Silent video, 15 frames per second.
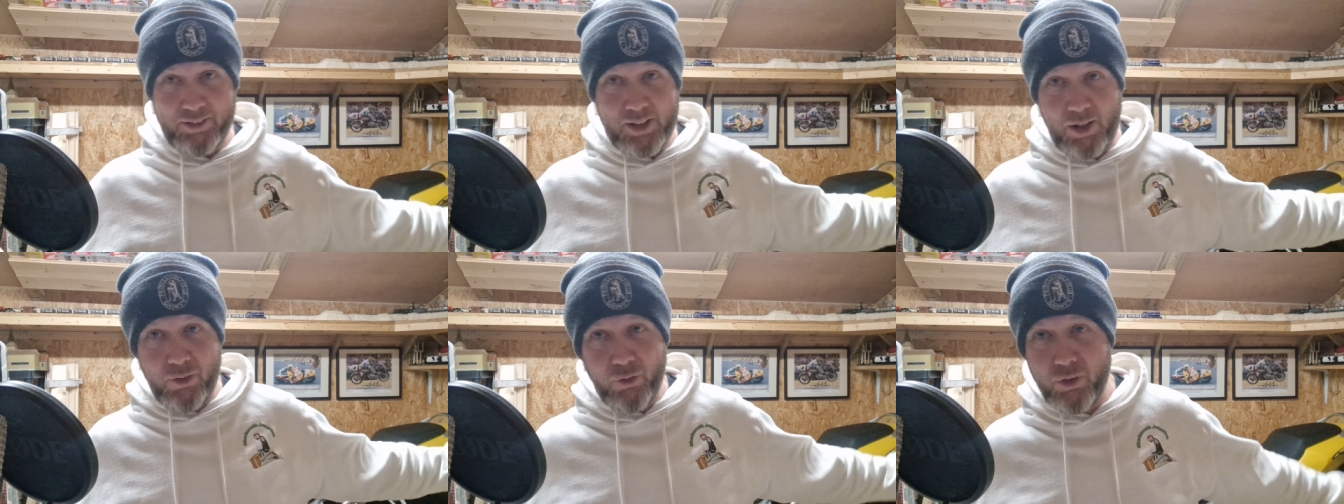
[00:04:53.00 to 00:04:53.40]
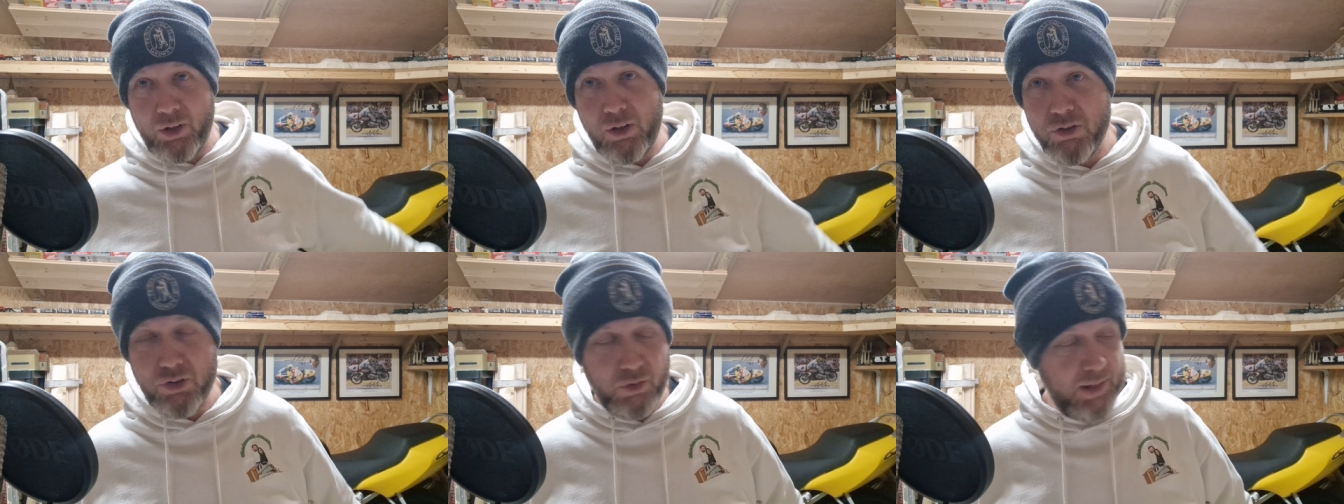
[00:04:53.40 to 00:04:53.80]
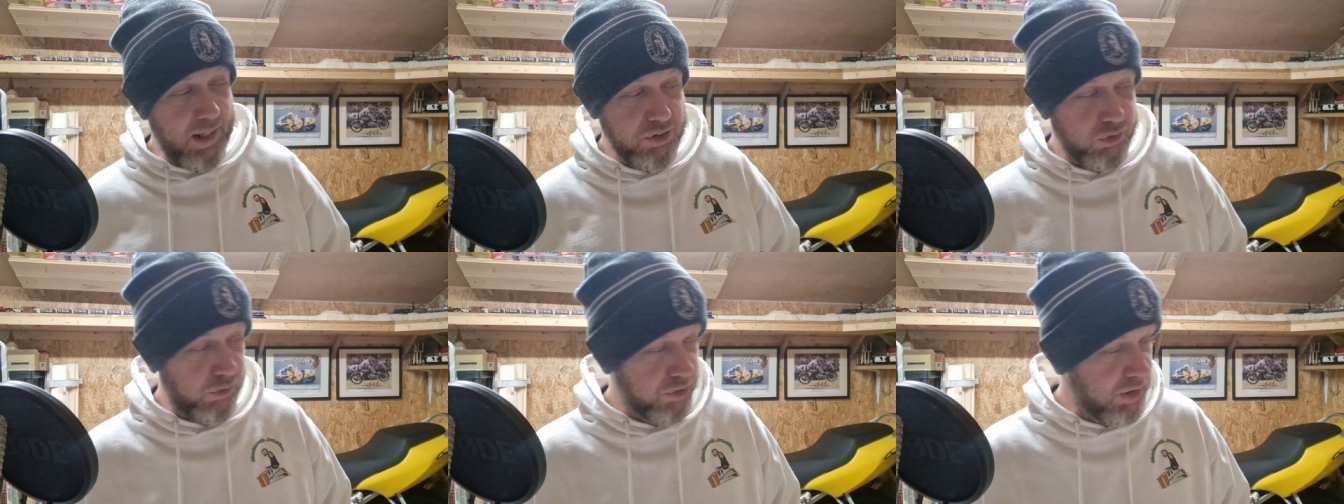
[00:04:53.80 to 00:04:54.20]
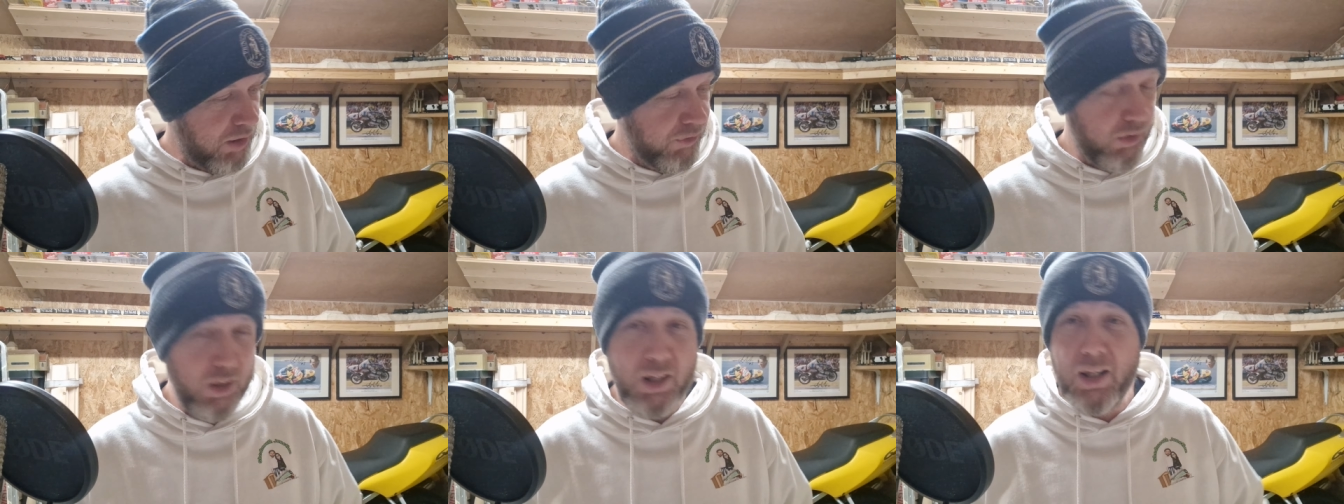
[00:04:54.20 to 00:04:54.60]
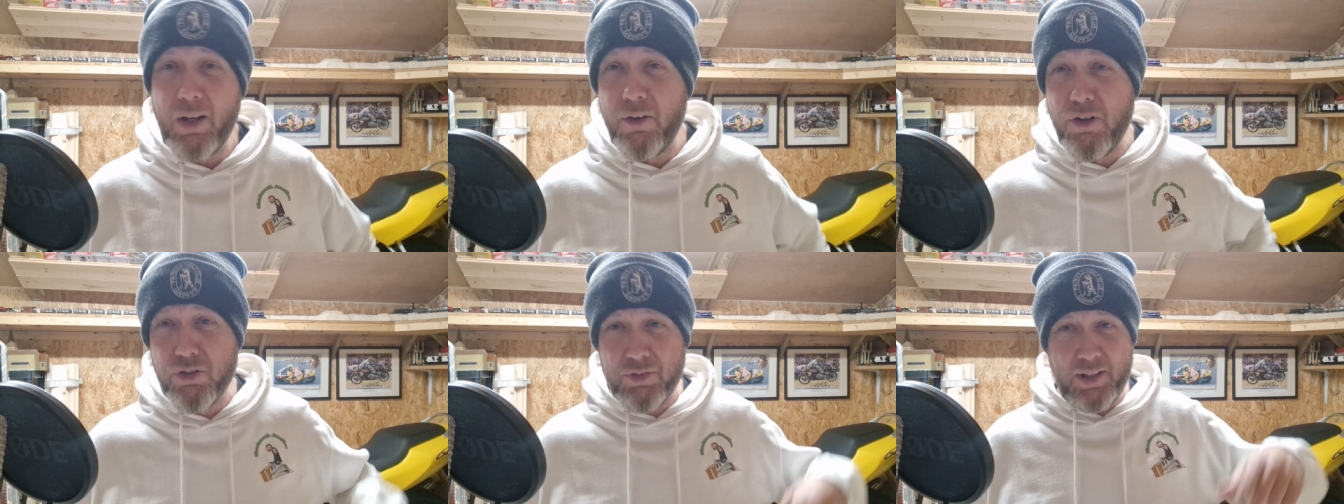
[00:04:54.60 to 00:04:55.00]
I'm not going to use all of that sort of stuff. I've got
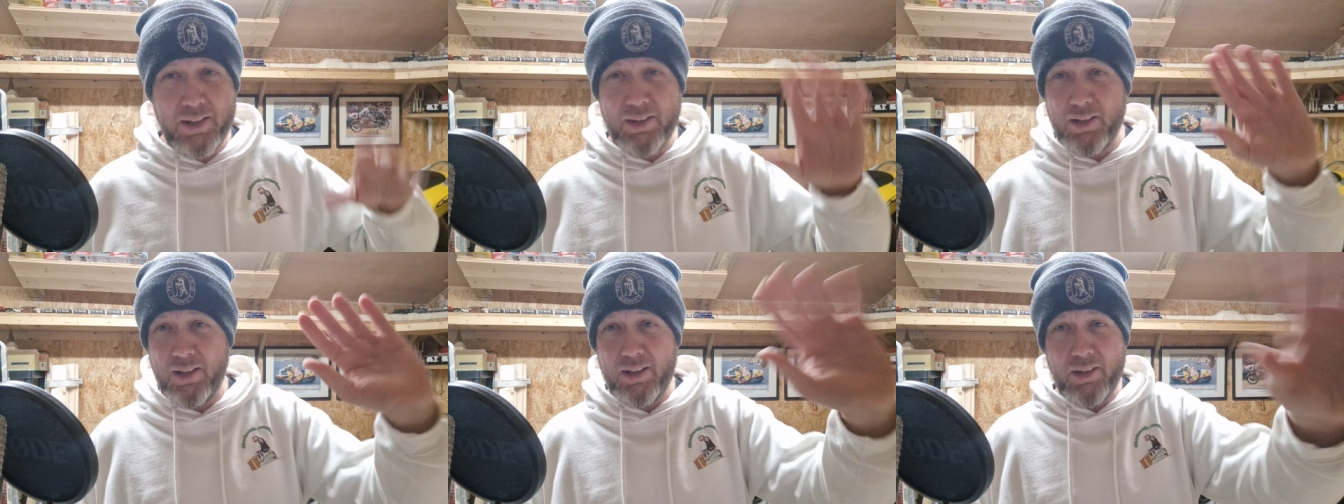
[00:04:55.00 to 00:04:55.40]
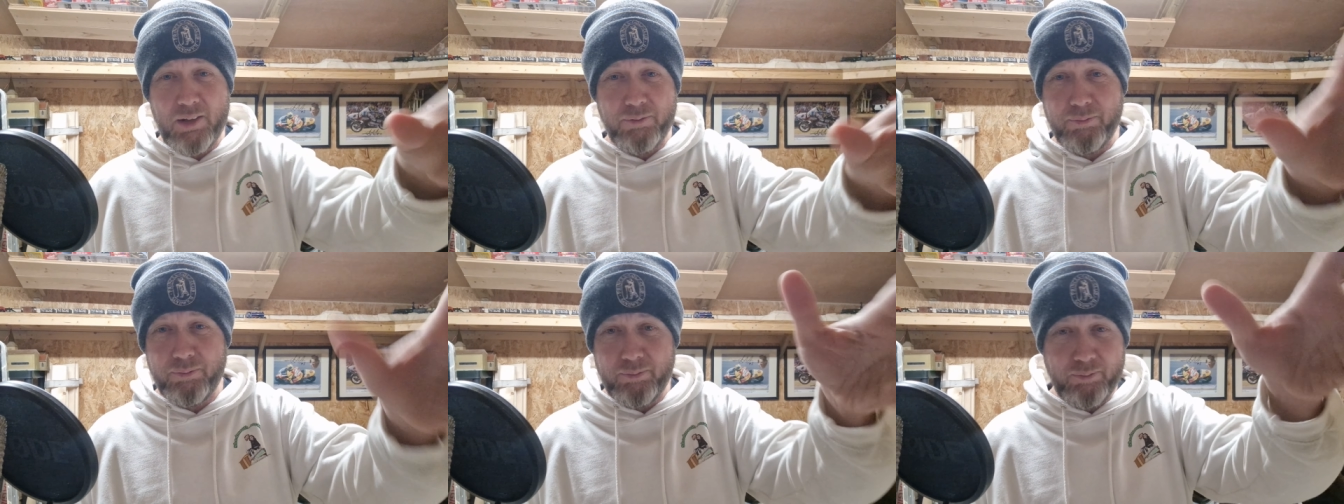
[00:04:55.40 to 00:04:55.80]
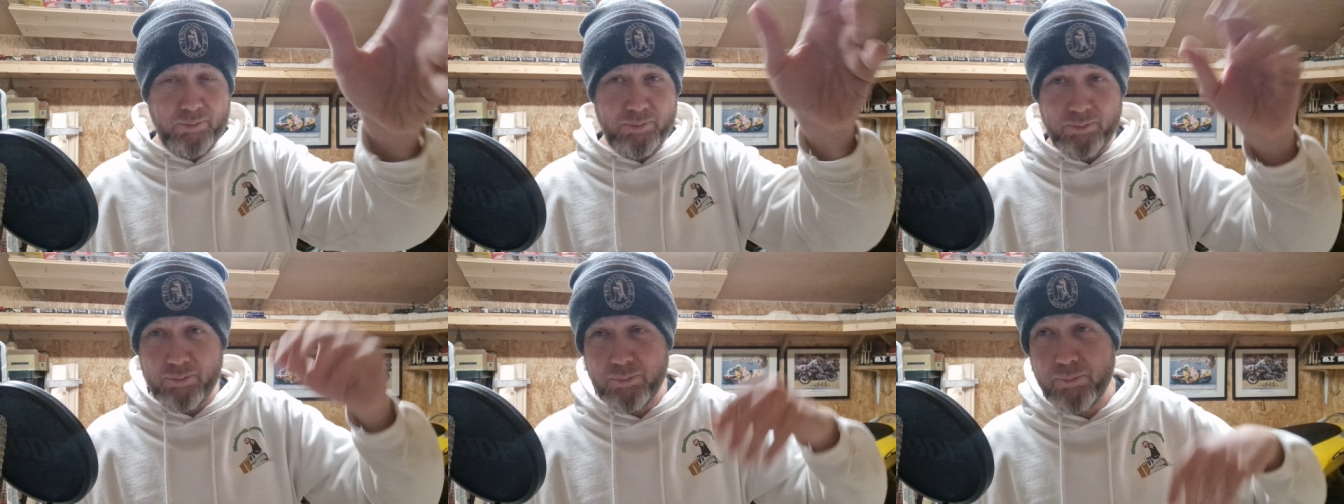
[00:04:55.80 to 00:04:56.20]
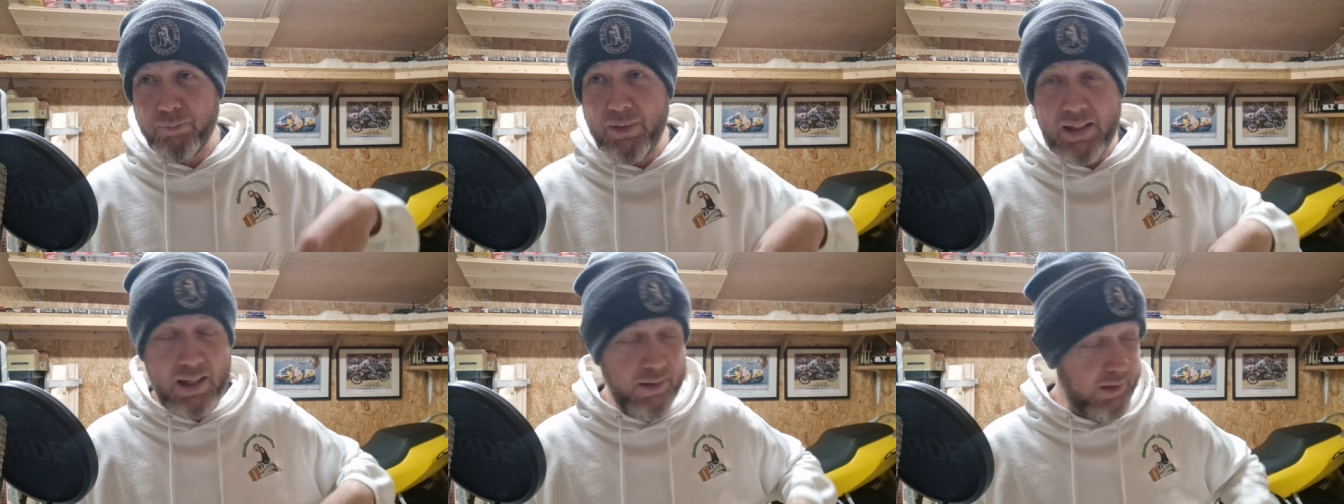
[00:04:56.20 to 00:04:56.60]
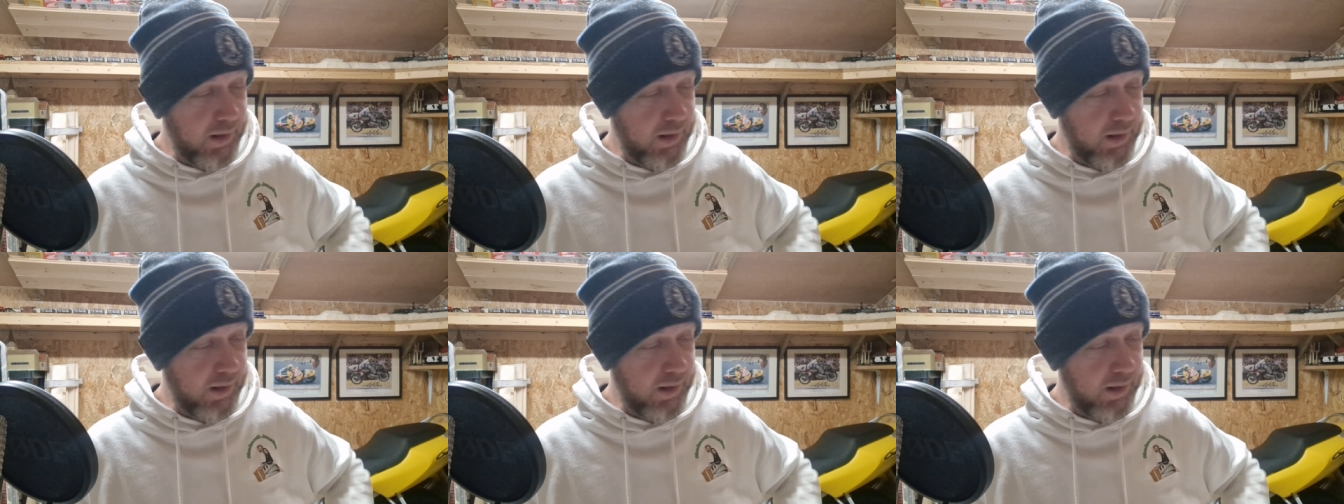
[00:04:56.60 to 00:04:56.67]
loads of it in the in the thing out